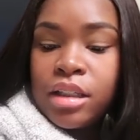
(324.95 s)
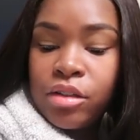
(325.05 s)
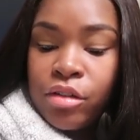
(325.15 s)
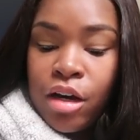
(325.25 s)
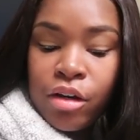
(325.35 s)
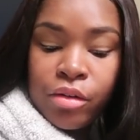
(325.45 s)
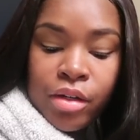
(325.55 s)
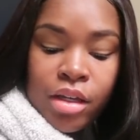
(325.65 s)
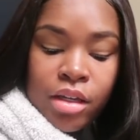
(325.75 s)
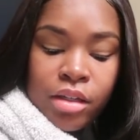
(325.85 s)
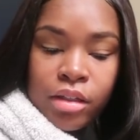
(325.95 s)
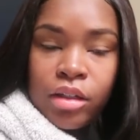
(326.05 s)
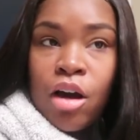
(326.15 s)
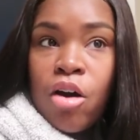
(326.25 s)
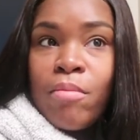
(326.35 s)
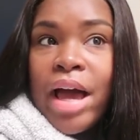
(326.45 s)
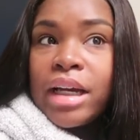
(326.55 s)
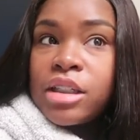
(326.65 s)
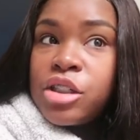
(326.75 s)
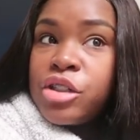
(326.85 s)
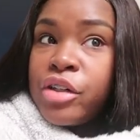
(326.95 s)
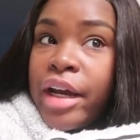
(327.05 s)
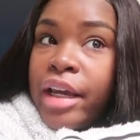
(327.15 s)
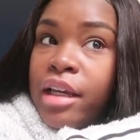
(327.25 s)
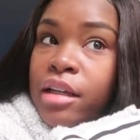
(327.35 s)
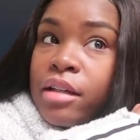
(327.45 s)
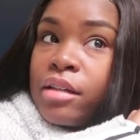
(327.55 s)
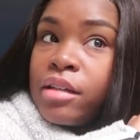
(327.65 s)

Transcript: you know, go back straight.